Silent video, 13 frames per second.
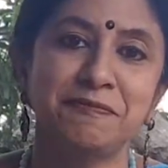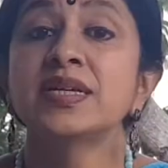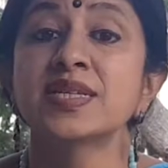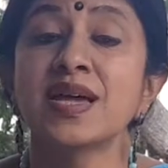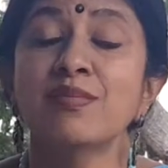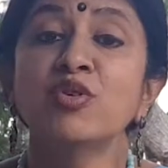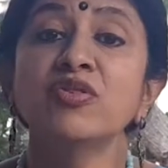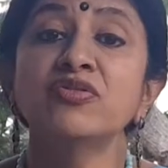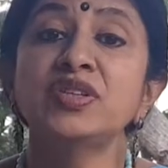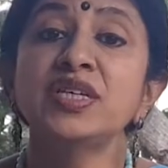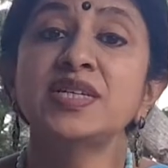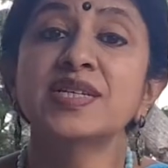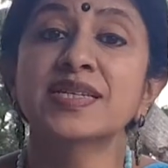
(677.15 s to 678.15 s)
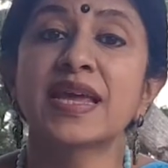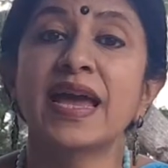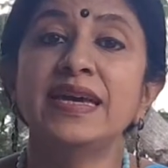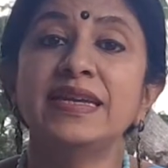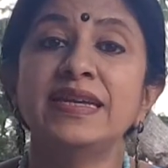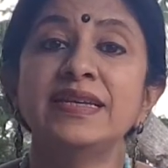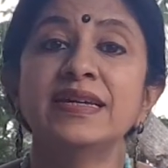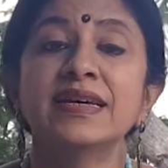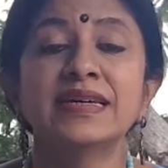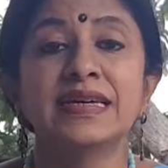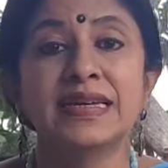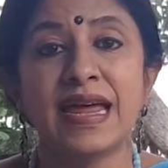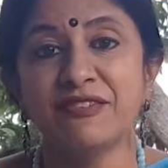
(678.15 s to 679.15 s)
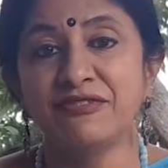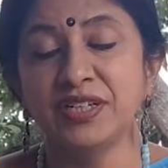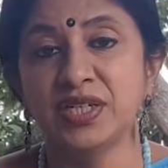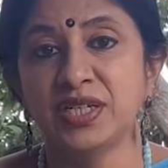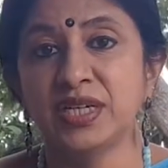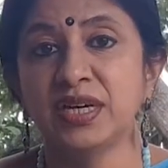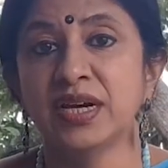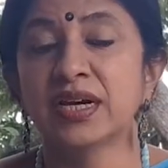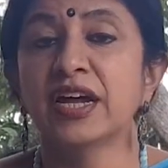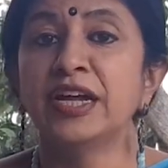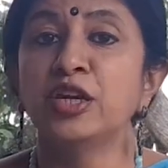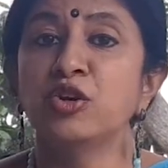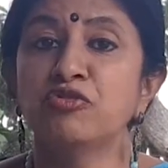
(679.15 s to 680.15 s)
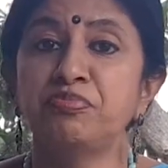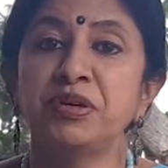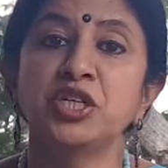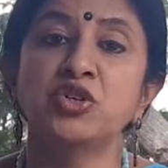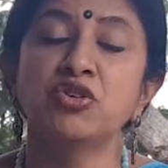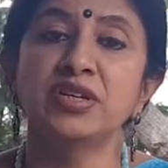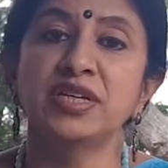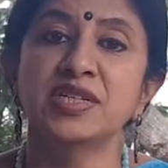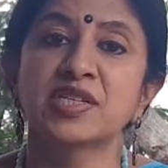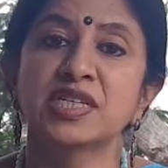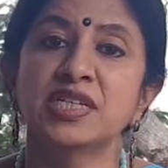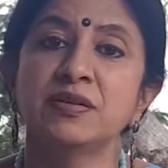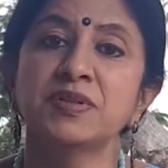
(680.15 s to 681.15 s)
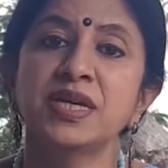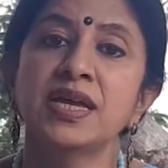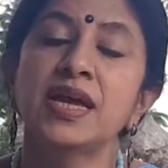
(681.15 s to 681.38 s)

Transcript: Some of these carried graffiti, a kind of pictorial script,